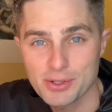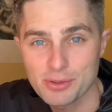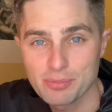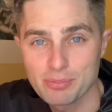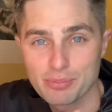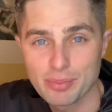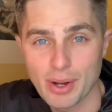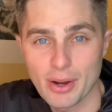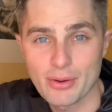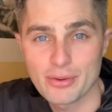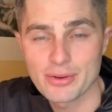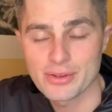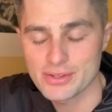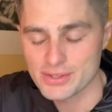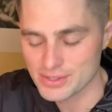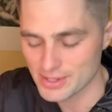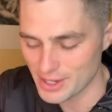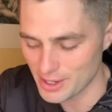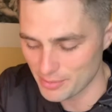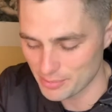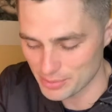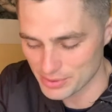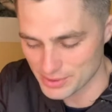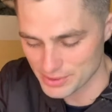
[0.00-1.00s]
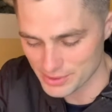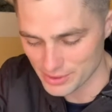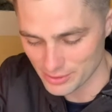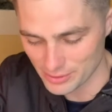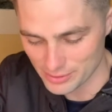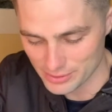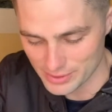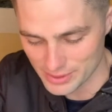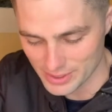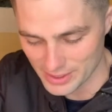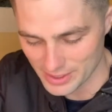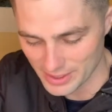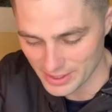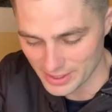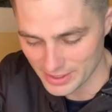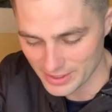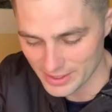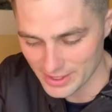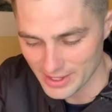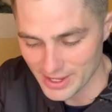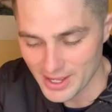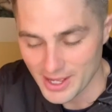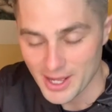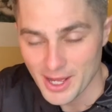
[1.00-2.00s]
bonus episode today
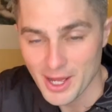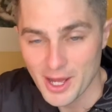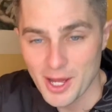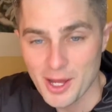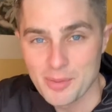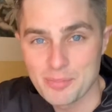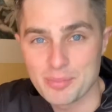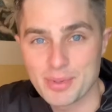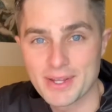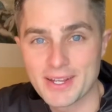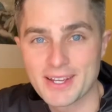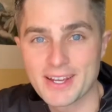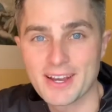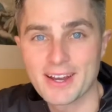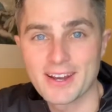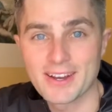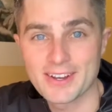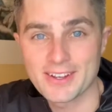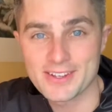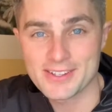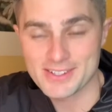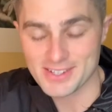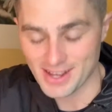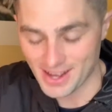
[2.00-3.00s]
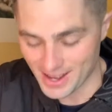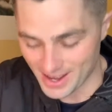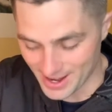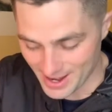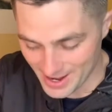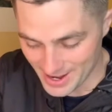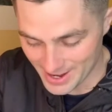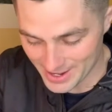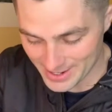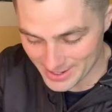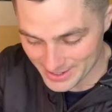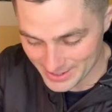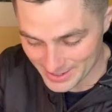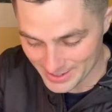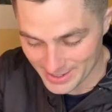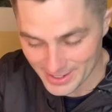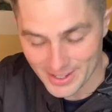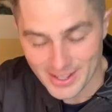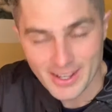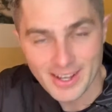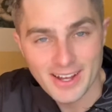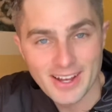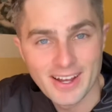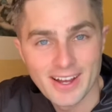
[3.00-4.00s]
because
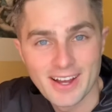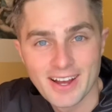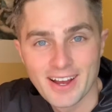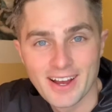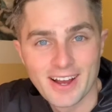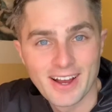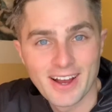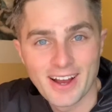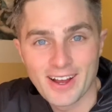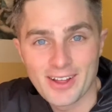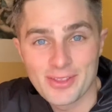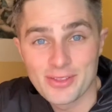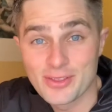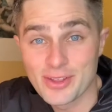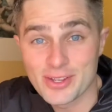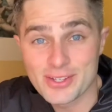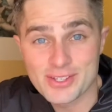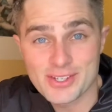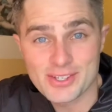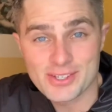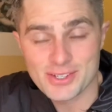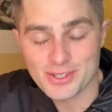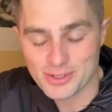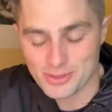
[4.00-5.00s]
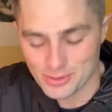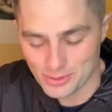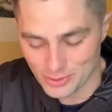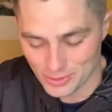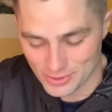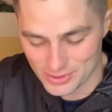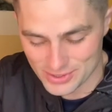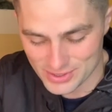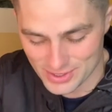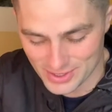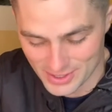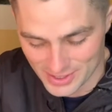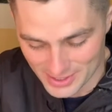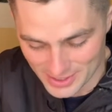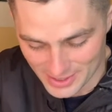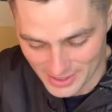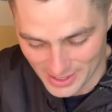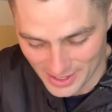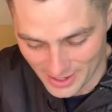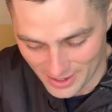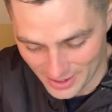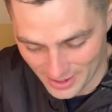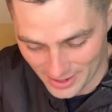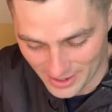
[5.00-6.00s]
this is the coolest thing.
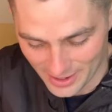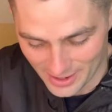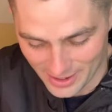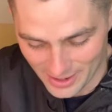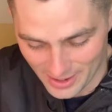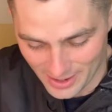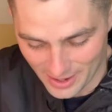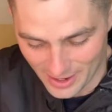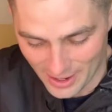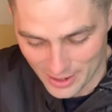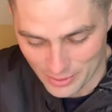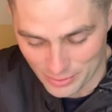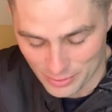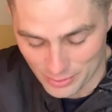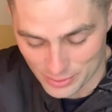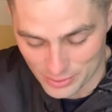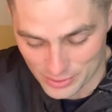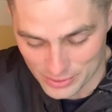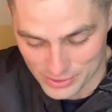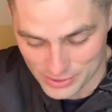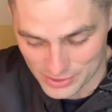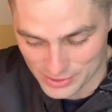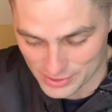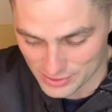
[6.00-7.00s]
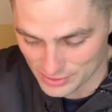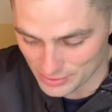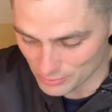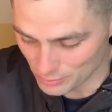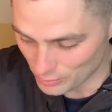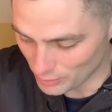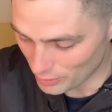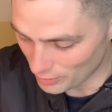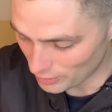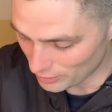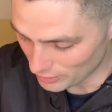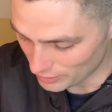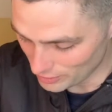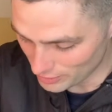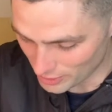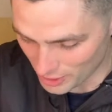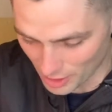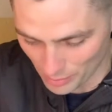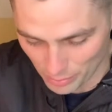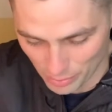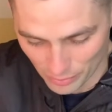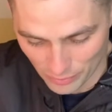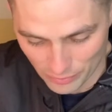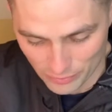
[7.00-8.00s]
A
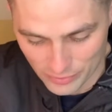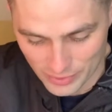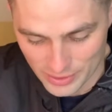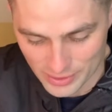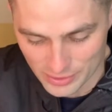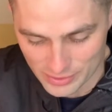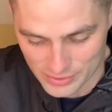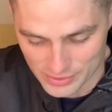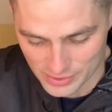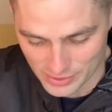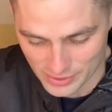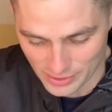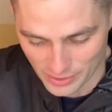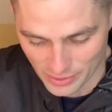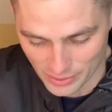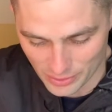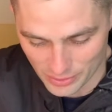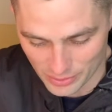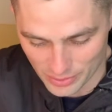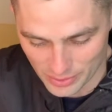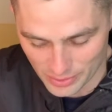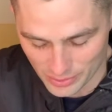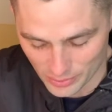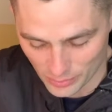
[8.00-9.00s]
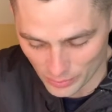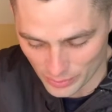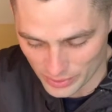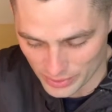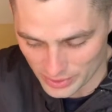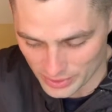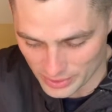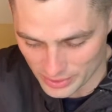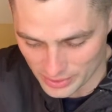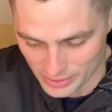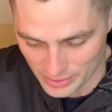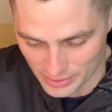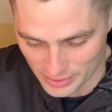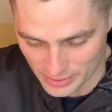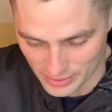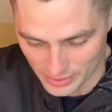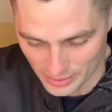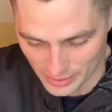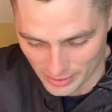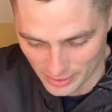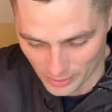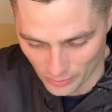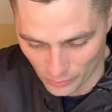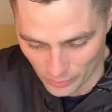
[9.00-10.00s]
couple of videos ago, we
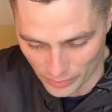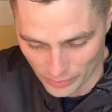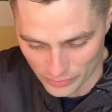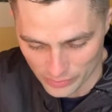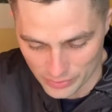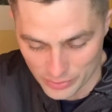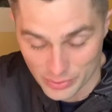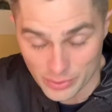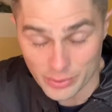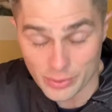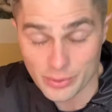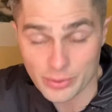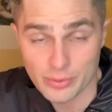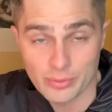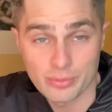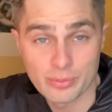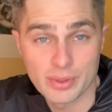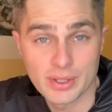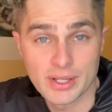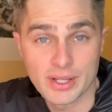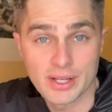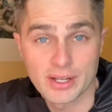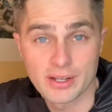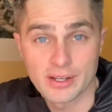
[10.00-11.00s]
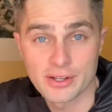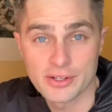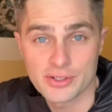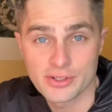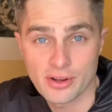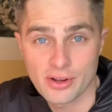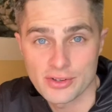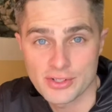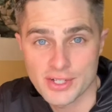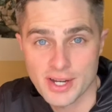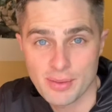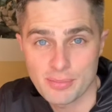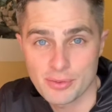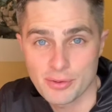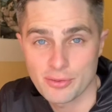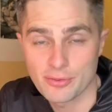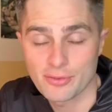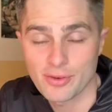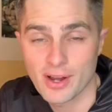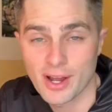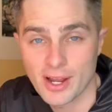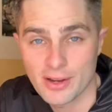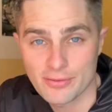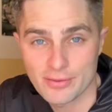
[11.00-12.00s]
went through the beginning of John chapter
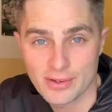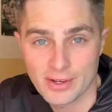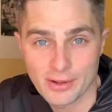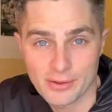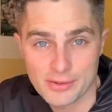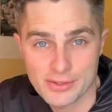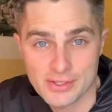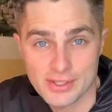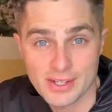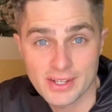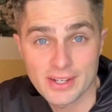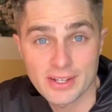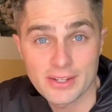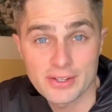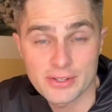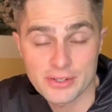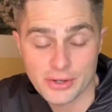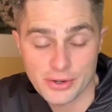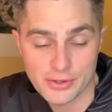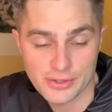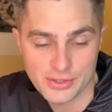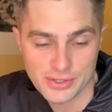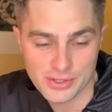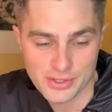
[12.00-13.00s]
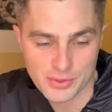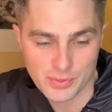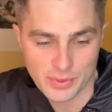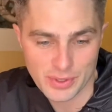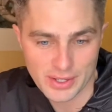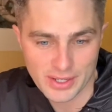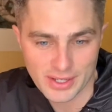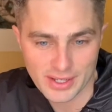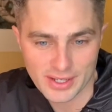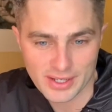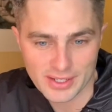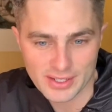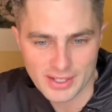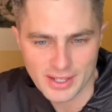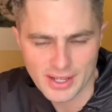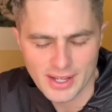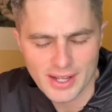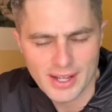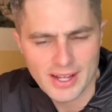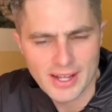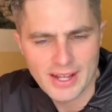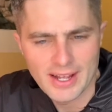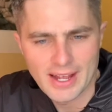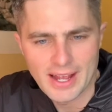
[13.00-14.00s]
5, and I was sitting in church this weekend,
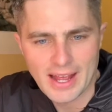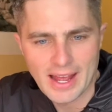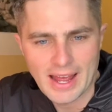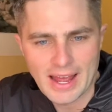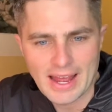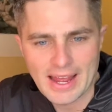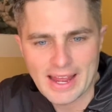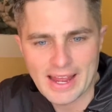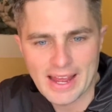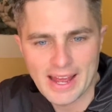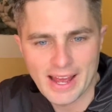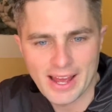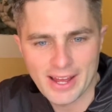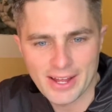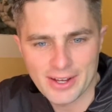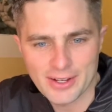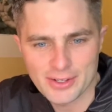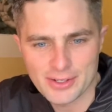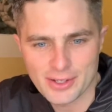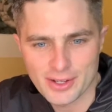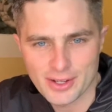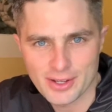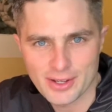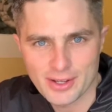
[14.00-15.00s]
and